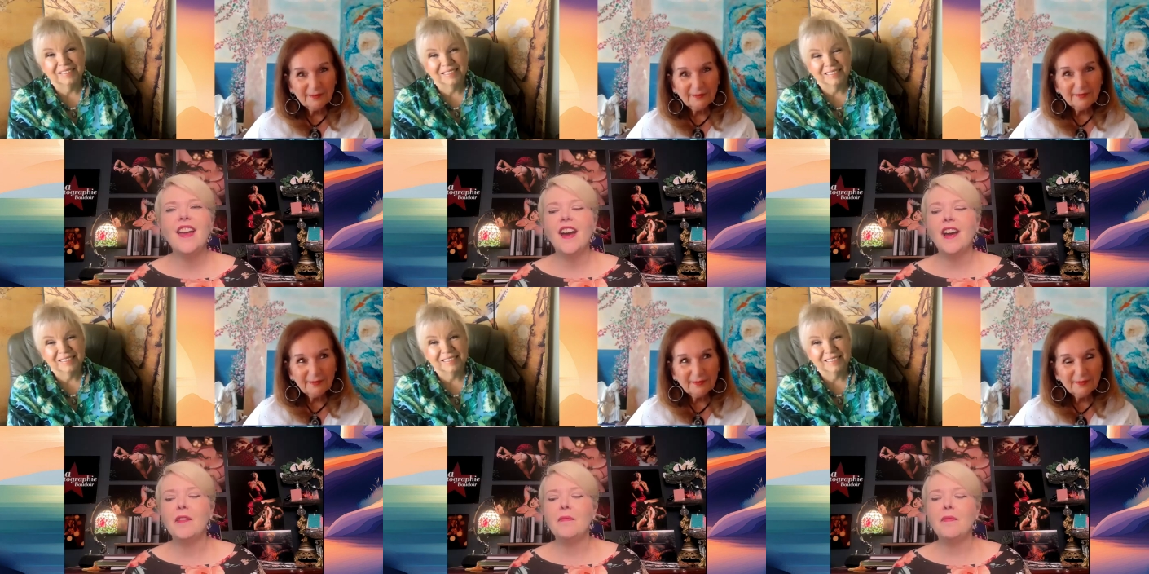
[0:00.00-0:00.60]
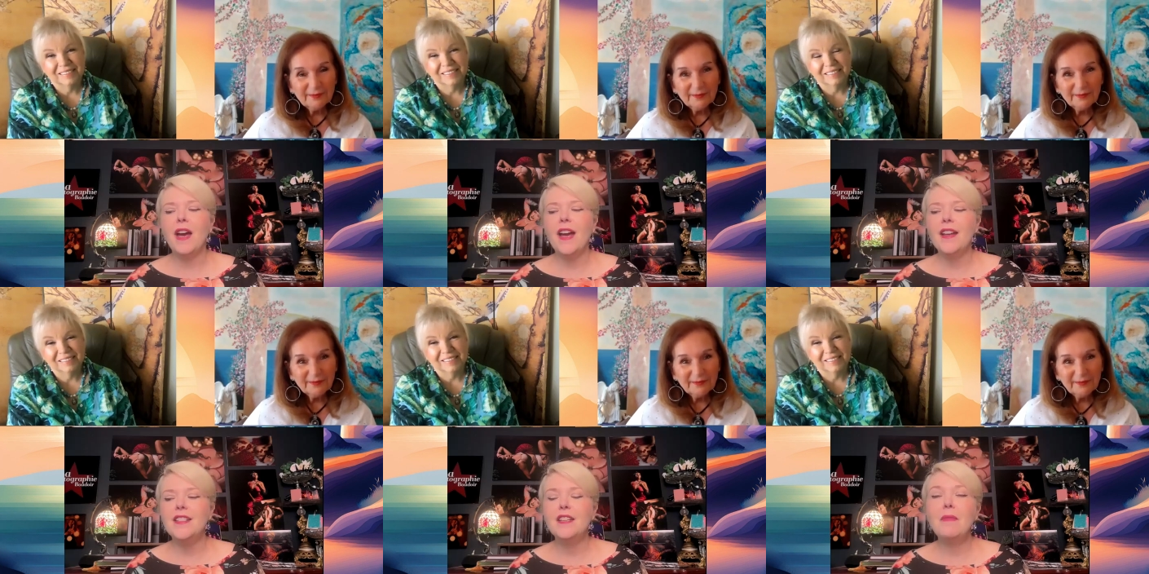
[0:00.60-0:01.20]
Speaker 1: Um,
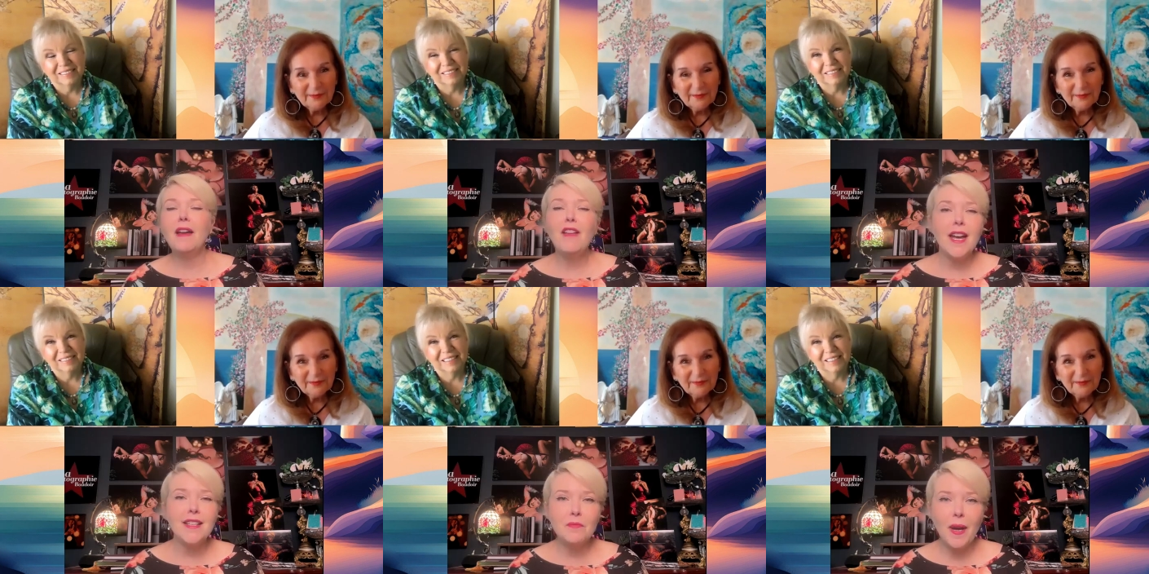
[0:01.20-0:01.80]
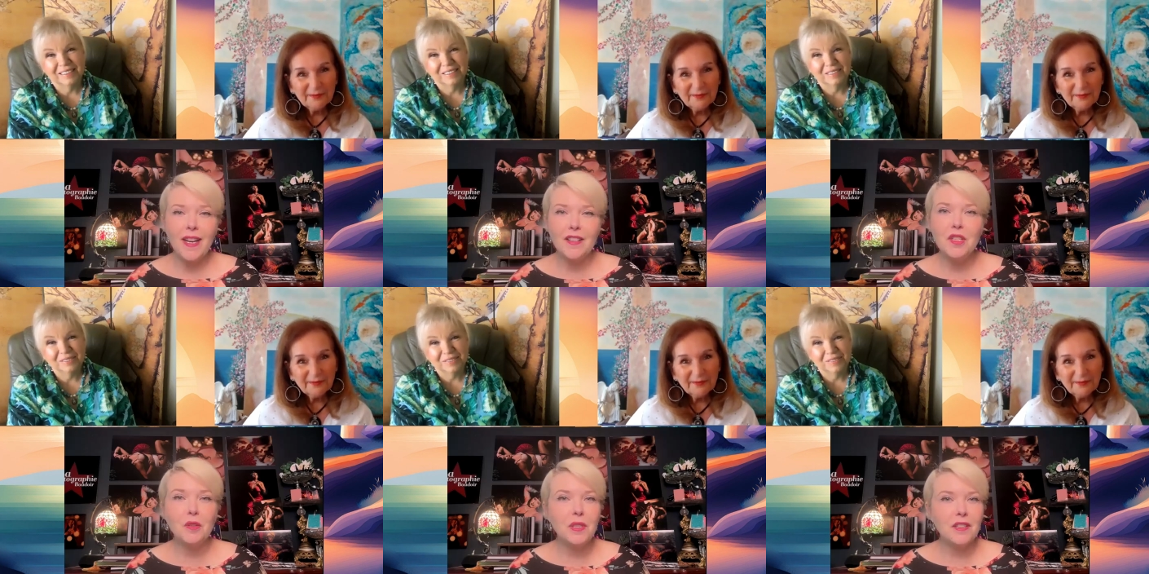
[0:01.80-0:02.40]
I did my last wedding
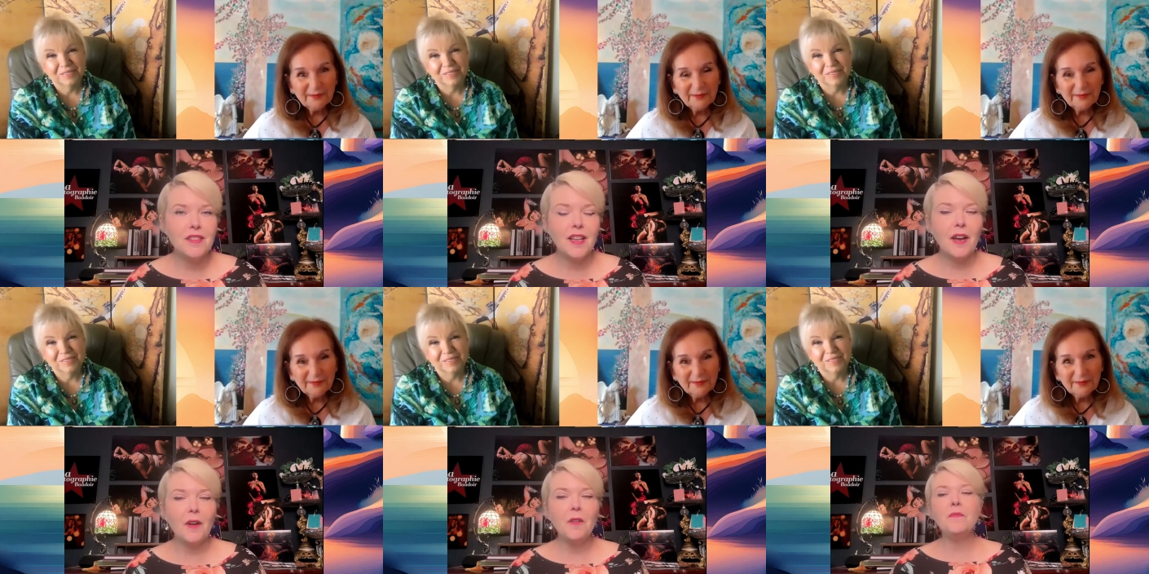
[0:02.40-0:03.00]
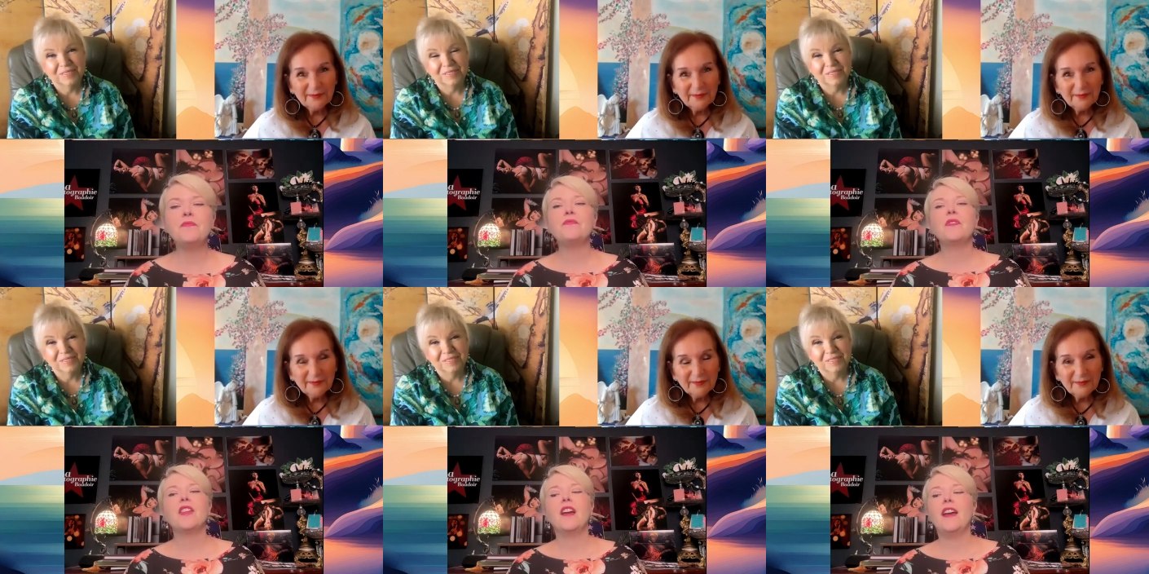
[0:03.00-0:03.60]
two years ago,
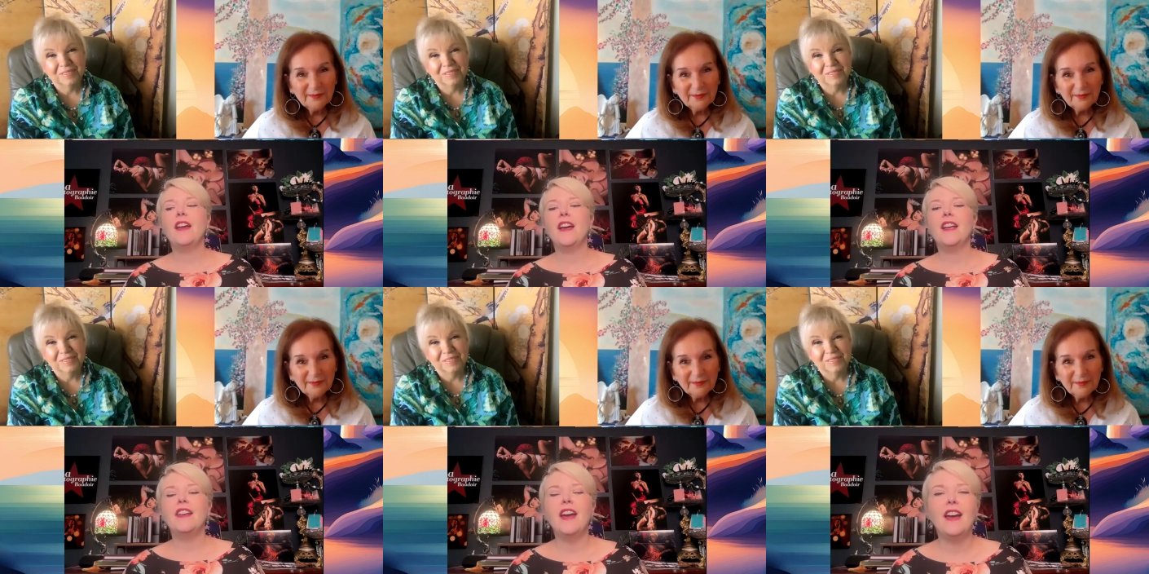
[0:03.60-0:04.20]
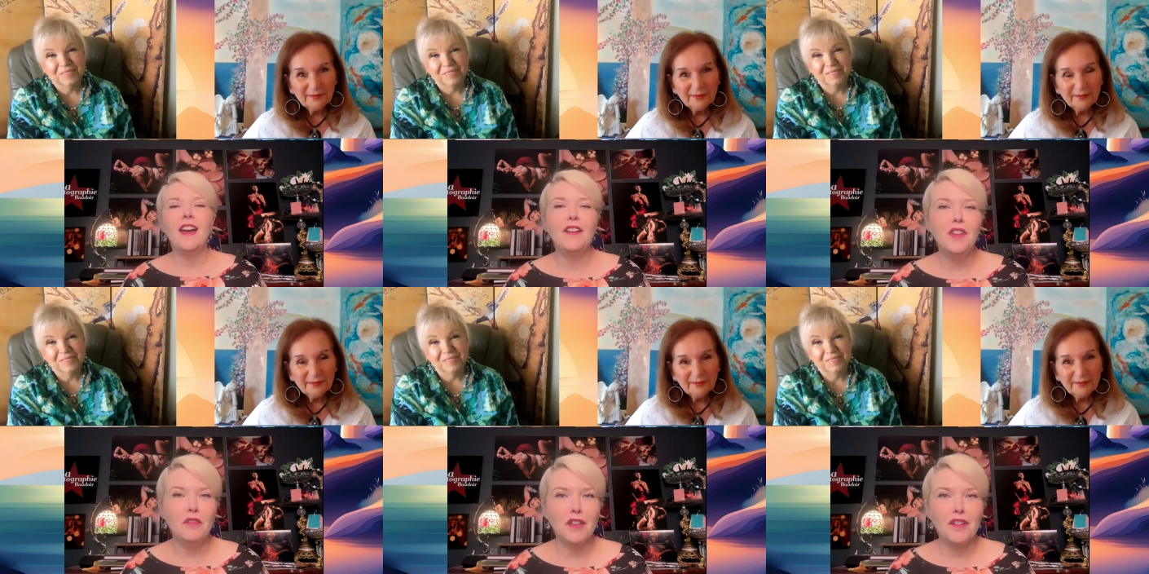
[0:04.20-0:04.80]
and I have
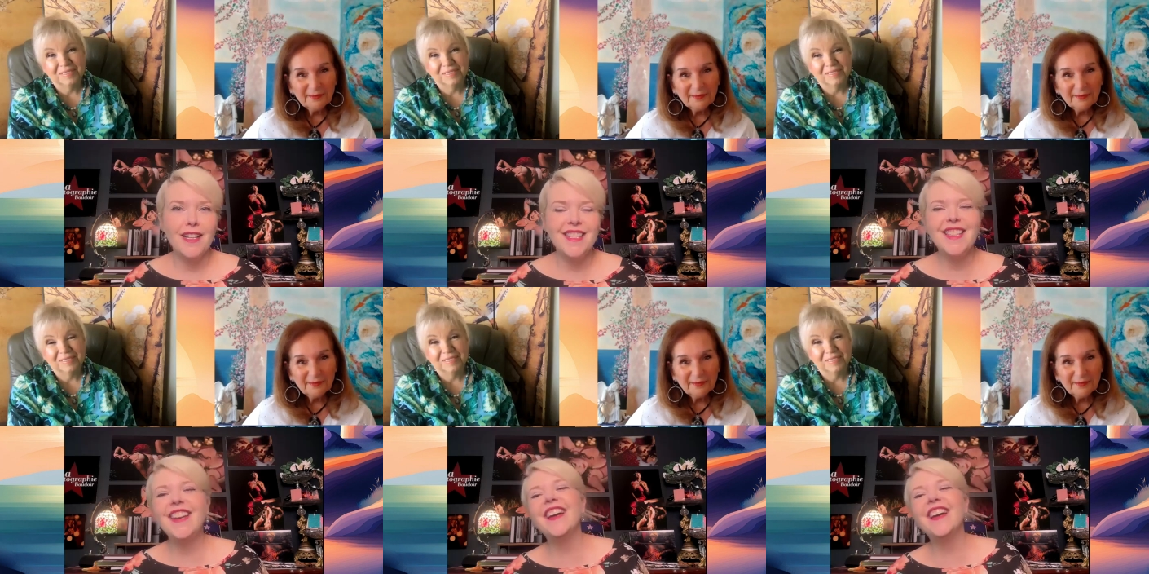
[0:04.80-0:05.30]
no regrets.